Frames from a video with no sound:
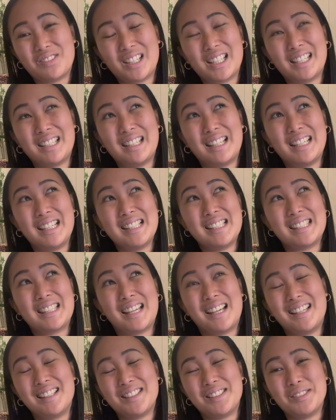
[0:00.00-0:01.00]
recognize
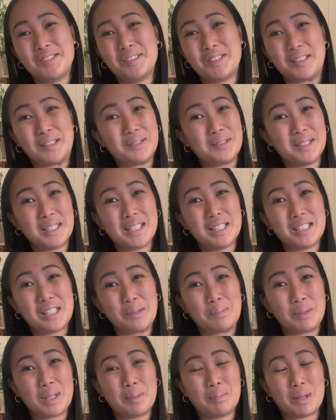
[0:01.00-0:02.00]
that you do need to
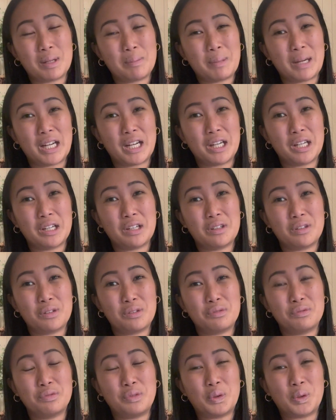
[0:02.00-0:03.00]
be prepared
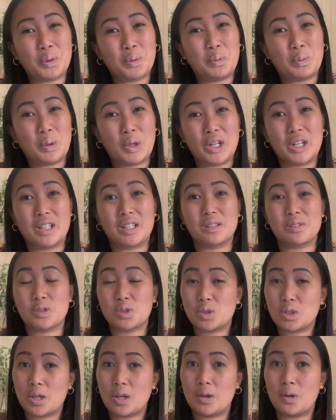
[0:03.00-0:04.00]
for work.
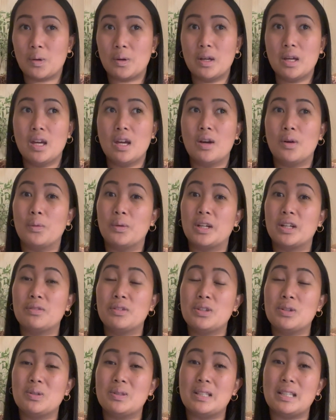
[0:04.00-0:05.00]
So whatever
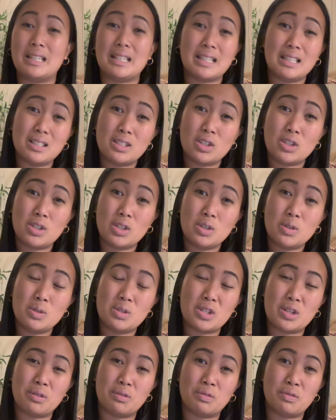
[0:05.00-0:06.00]
you need to do
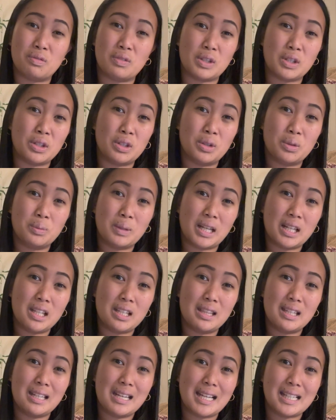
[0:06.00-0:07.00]
to feel ready
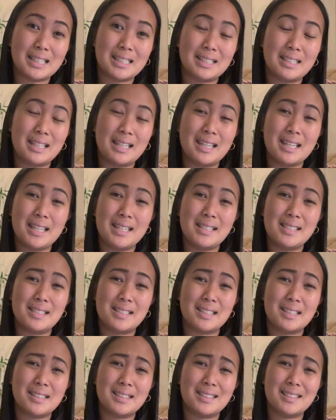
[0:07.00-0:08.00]
the next day,
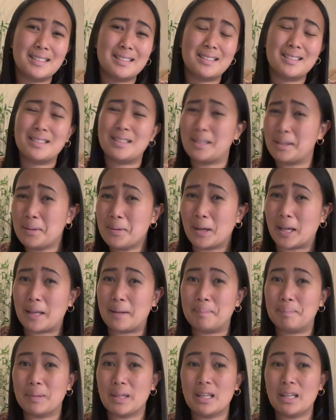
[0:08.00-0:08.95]
just do it.